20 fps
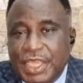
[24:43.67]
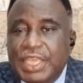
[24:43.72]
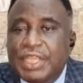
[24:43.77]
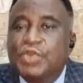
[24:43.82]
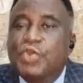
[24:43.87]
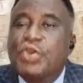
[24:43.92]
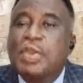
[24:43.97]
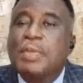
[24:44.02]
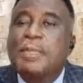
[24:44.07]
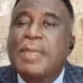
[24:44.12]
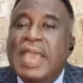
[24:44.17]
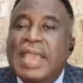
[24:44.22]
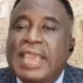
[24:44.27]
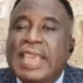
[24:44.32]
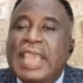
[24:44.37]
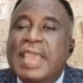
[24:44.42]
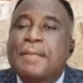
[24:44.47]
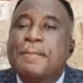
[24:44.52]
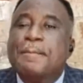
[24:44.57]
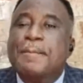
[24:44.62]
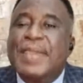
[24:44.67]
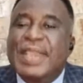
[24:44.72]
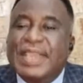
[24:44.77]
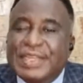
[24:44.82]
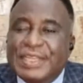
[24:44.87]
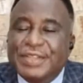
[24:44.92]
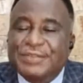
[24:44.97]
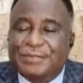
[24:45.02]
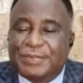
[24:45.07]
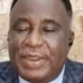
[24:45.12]
It will make a
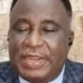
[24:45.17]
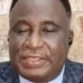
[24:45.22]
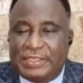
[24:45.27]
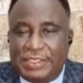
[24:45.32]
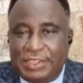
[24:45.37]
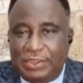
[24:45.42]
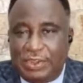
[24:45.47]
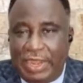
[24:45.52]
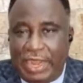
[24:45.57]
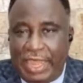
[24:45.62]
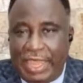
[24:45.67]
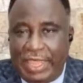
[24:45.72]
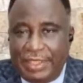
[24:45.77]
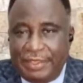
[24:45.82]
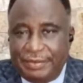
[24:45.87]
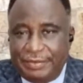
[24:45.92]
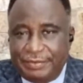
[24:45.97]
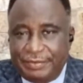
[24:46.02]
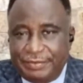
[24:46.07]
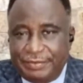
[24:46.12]
big difference in your life.